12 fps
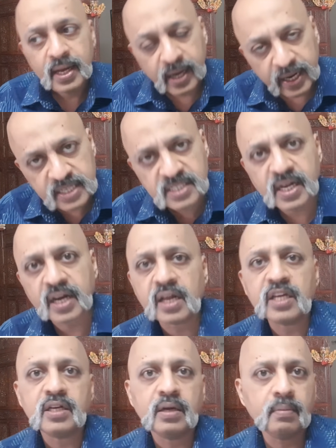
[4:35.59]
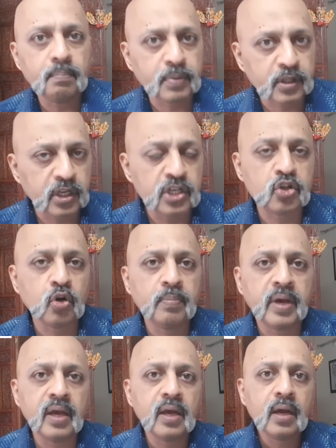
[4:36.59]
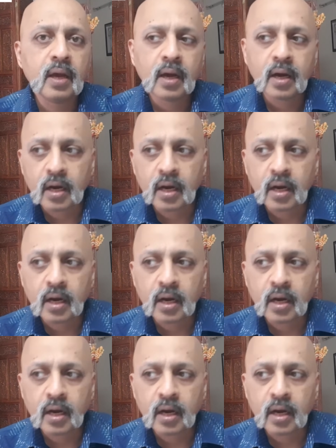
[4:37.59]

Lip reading: kai sare pradeshon mein,